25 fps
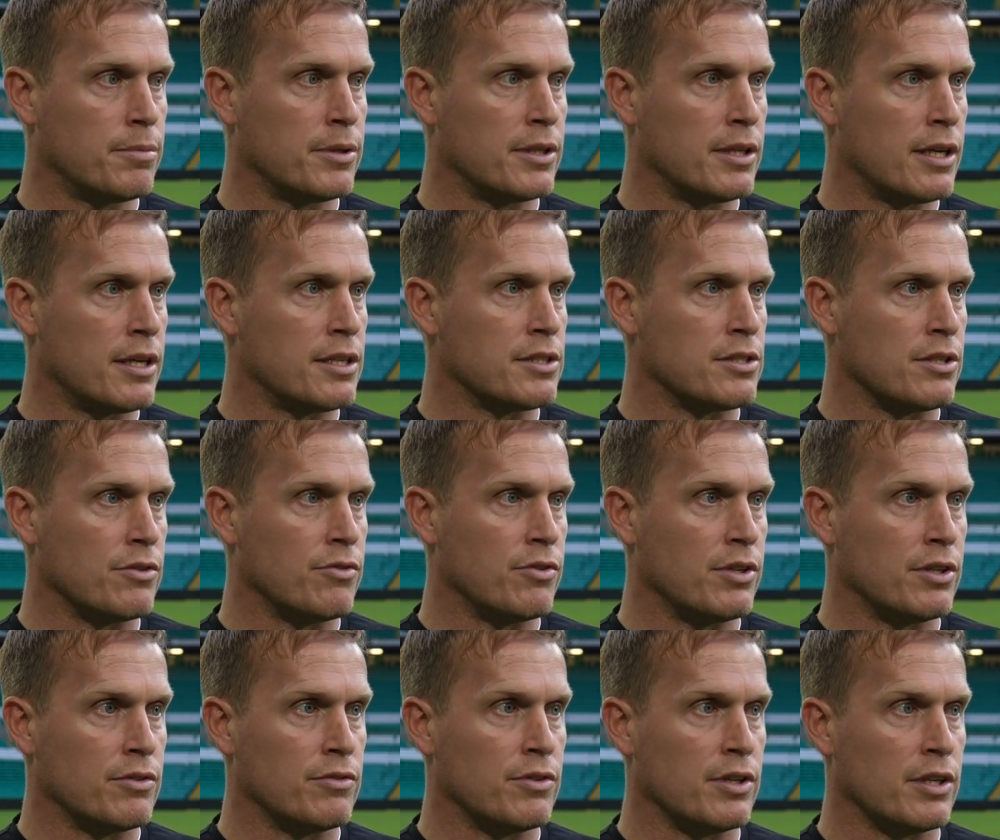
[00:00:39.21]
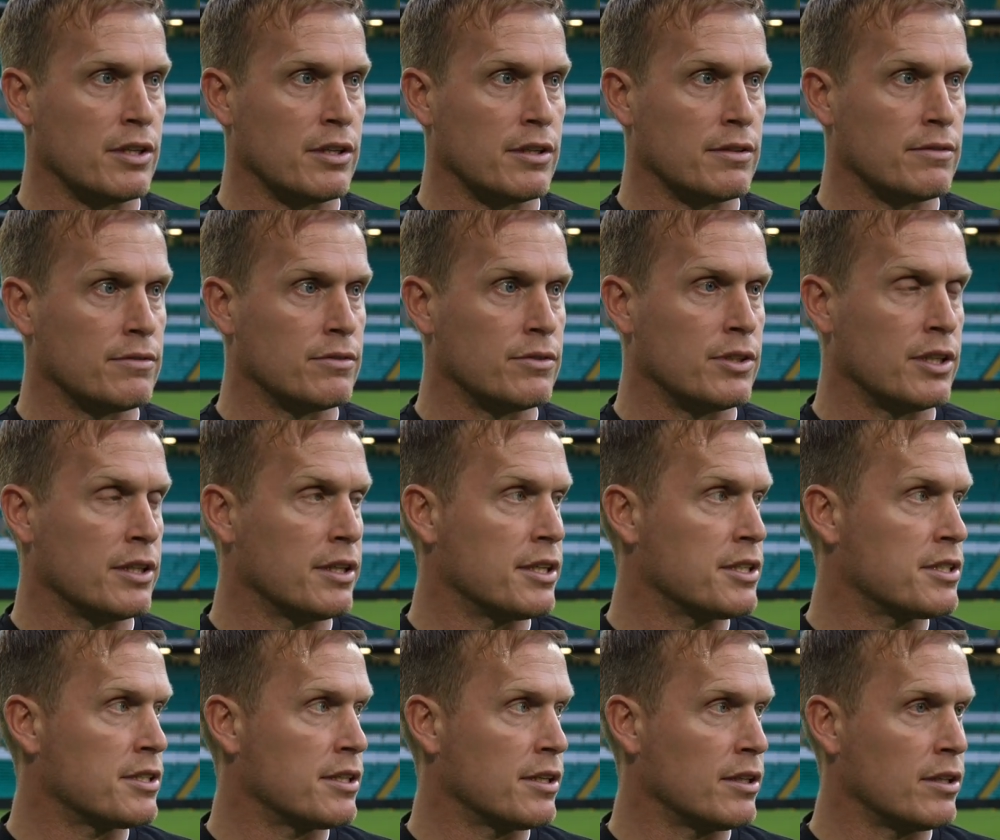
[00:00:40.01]
But that is the real,
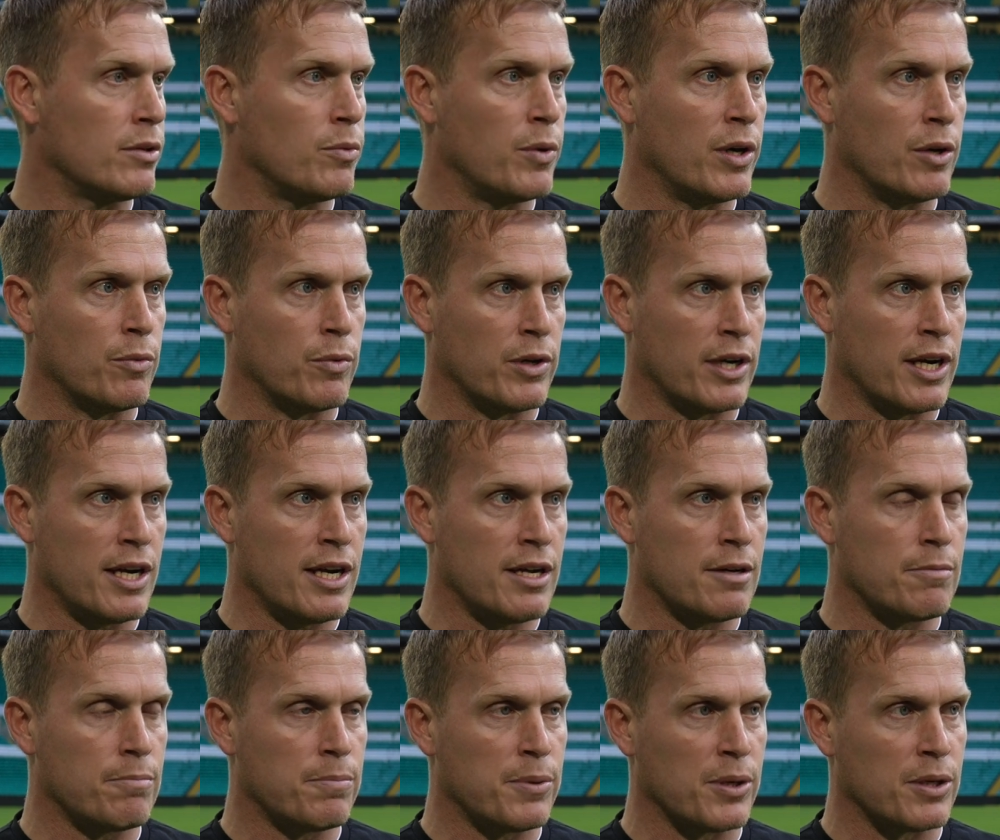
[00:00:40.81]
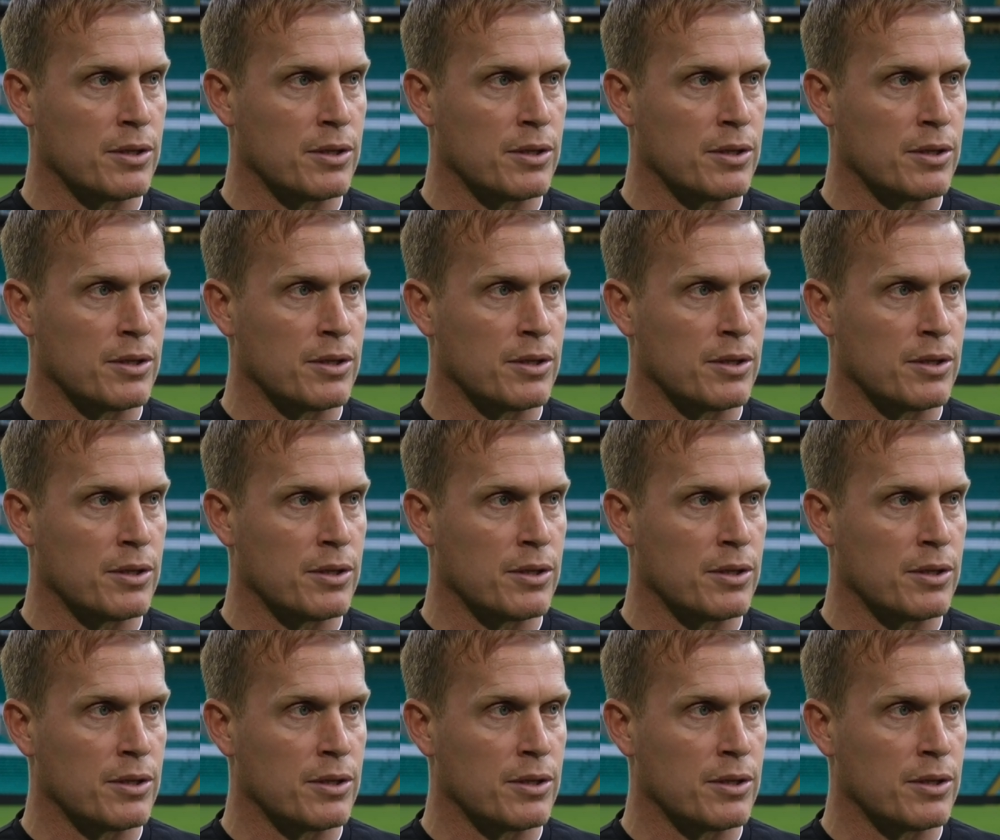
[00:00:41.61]
realistically where we're at.